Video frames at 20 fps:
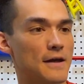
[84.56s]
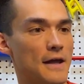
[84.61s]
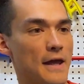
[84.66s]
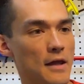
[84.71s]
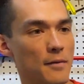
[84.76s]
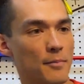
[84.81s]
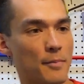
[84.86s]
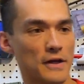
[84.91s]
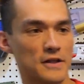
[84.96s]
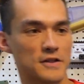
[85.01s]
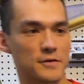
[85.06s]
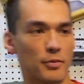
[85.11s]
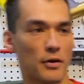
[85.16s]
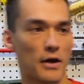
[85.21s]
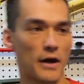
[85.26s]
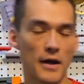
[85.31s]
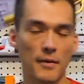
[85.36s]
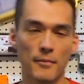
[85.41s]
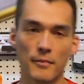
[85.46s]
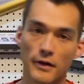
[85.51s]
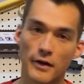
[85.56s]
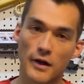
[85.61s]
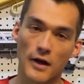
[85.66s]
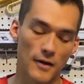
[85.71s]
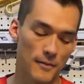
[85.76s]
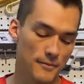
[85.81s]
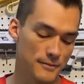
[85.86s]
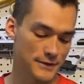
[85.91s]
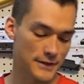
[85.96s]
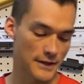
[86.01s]
Apex Prime
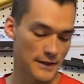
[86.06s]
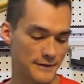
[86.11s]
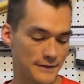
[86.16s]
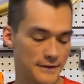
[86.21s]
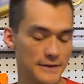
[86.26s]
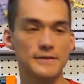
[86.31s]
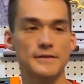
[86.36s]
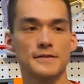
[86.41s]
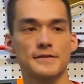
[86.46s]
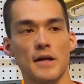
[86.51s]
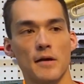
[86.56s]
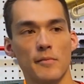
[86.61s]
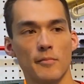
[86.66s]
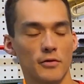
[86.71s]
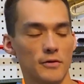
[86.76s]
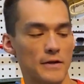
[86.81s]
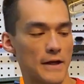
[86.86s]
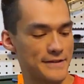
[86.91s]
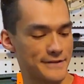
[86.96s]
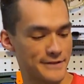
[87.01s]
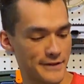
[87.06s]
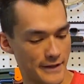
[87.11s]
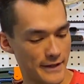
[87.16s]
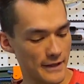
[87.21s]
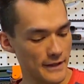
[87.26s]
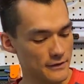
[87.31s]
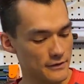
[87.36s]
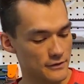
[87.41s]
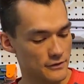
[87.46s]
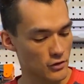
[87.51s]
comes disassembled as a
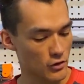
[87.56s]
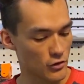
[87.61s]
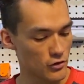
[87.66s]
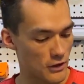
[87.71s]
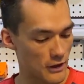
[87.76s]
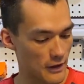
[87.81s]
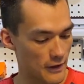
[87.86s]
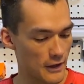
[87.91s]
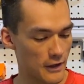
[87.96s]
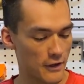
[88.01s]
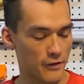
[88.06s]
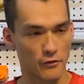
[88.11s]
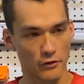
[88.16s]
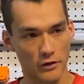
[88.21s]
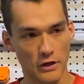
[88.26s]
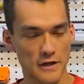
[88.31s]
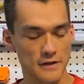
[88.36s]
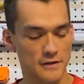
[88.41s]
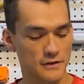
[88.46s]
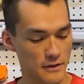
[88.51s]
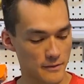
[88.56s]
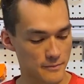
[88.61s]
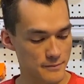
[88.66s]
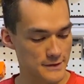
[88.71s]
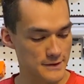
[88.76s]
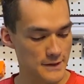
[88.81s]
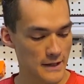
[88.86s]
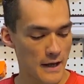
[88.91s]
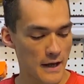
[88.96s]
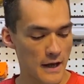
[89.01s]
kit, so you can get it through
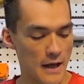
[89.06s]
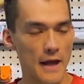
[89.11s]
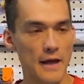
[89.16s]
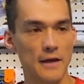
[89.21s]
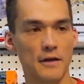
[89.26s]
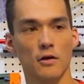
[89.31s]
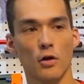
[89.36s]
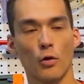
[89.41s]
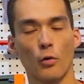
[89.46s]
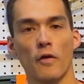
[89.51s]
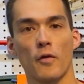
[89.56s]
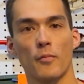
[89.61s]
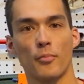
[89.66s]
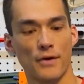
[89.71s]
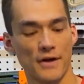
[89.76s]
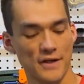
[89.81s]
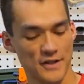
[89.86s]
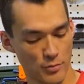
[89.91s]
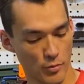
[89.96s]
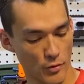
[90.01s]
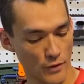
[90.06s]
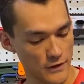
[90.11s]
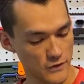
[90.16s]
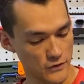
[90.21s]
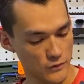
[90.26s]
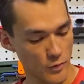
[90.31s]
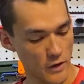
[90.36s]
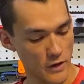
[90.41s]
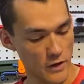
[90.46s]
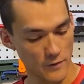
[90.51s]
customs and lower the price point
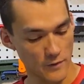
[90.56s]
as well.